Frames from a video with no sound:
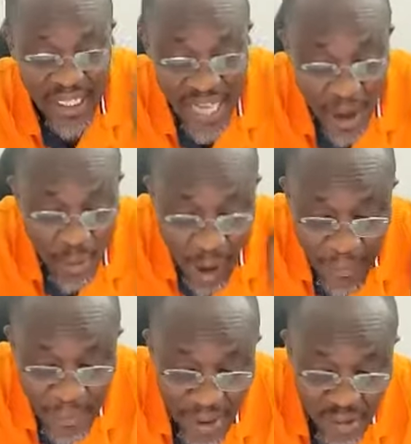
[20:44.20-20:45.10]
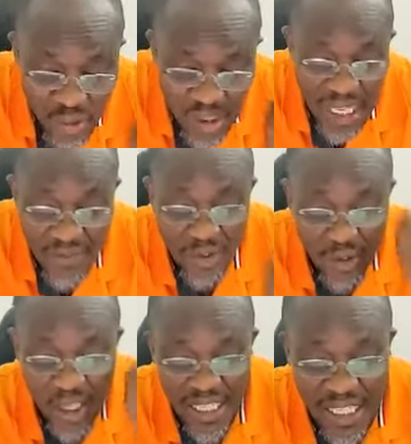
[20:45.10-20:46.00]
Now I'm Matthew 11,
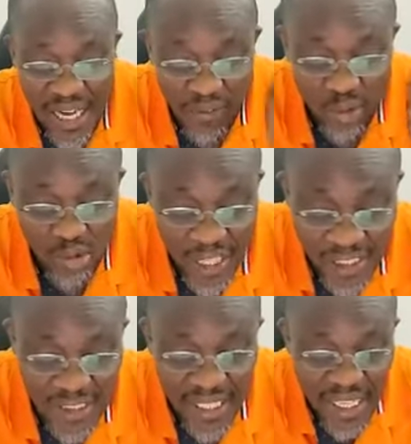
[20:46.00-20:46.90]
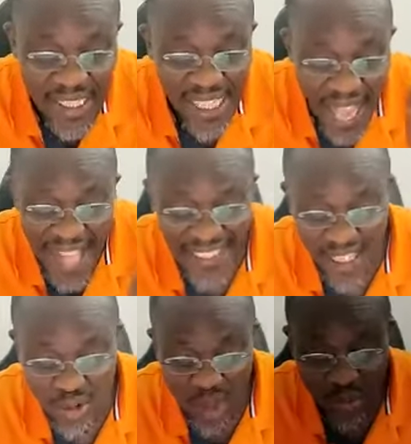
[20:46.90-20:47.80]
11 to 13. He said, I tell
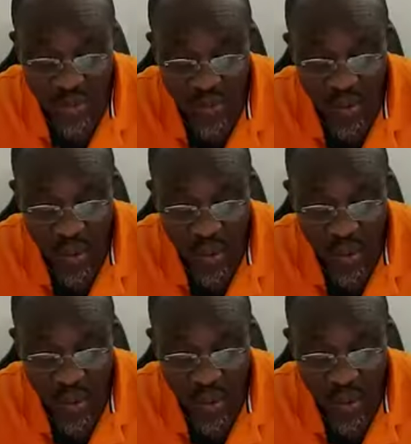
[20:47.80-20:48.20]
you the truth.